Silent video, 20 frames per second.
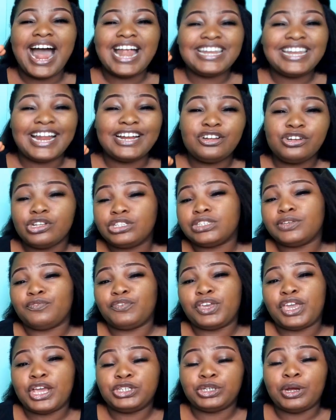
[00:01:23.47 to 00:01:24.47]
and that
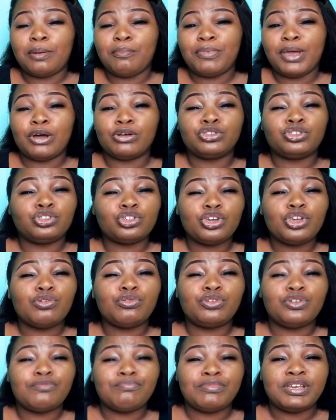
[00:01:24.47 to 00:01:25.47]
notification bell so you
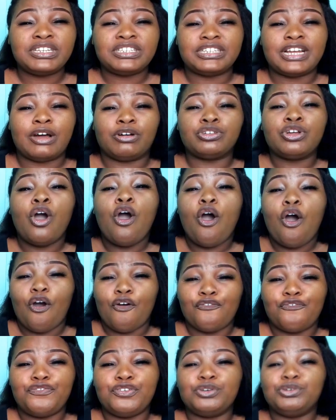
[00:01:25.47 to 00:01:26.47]
wouldn't miss out
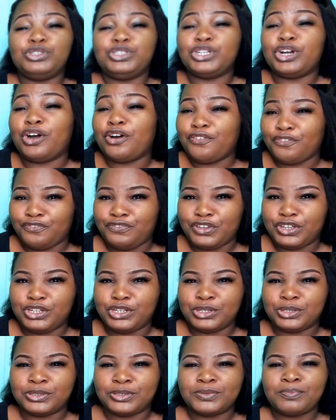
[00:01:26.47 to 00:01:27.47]
on future
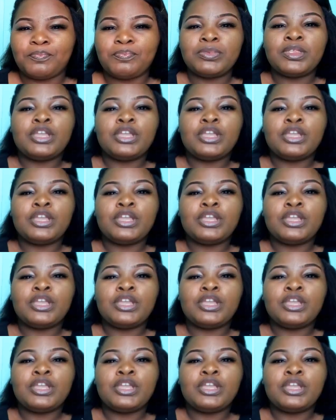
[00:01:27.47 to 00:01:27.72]
videos.